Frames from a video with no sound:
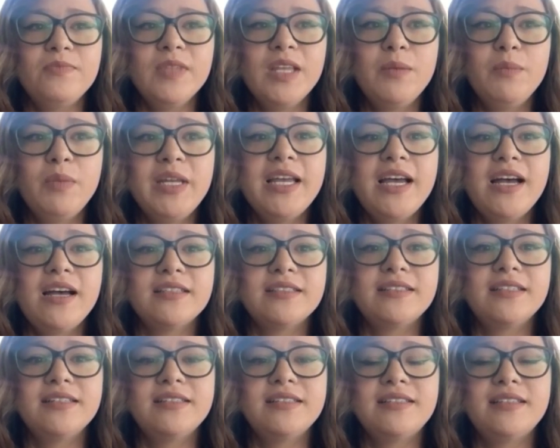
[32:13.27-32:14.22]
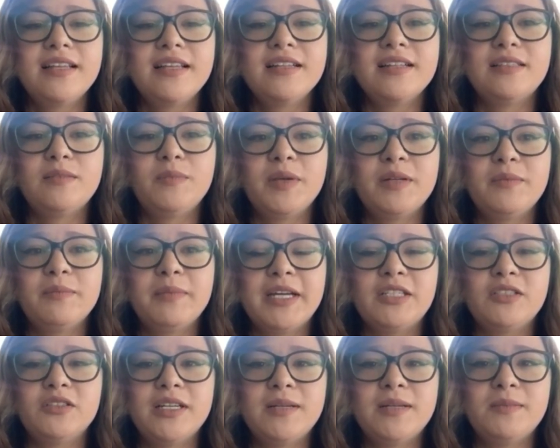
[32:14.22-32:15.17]
But yeah, since then, it's been my
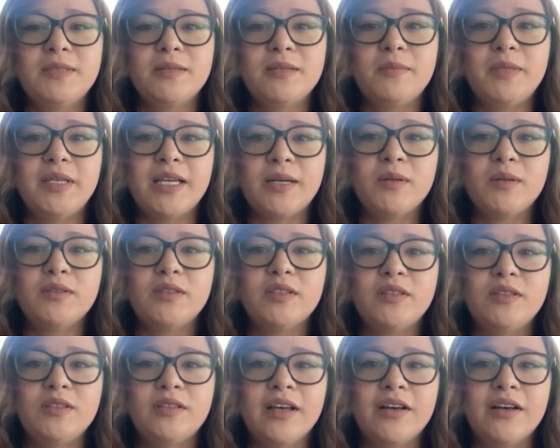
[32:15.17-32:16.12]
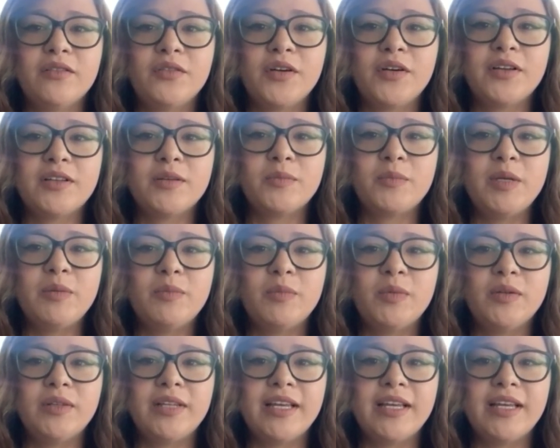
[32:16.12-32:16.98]
dream to be able to do that for other people,